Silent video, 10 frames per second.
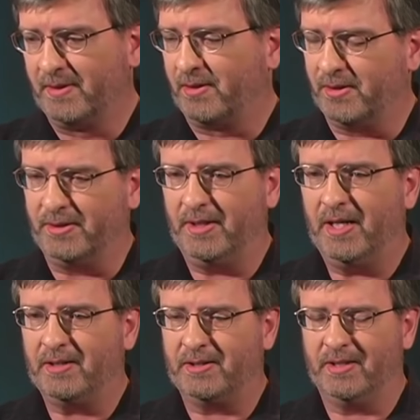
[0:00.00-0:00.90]
because you got
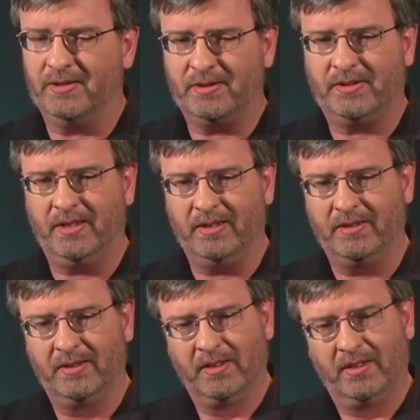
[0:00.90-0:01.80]
to understand
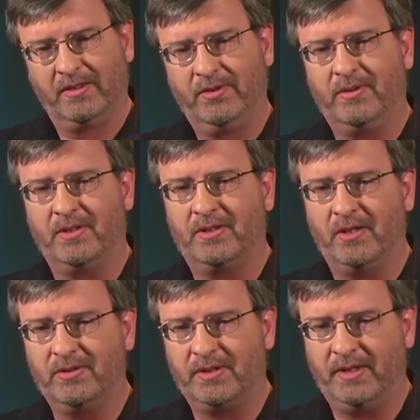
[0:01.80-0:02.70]
you are
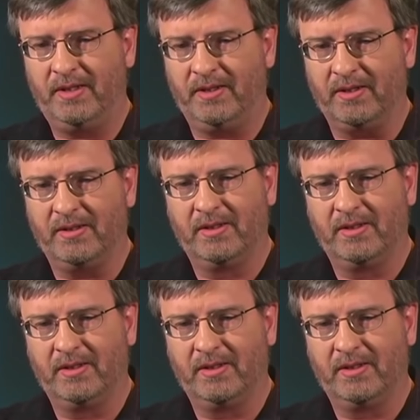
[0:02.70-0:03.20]
so scared.